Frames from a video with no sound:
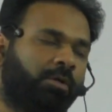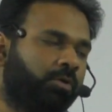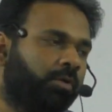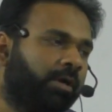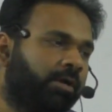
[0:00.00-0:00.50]

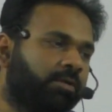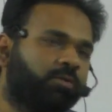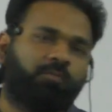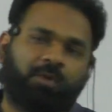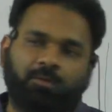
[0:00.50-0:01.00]
into 10
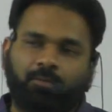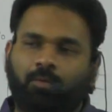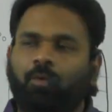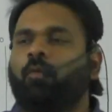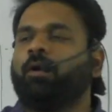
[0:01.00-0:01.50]
raised to
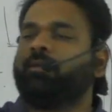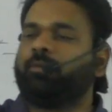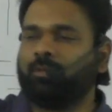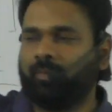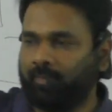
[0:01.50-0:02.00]
5 or
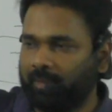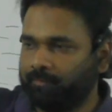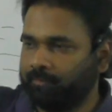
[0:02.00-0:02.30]
whatever it may be.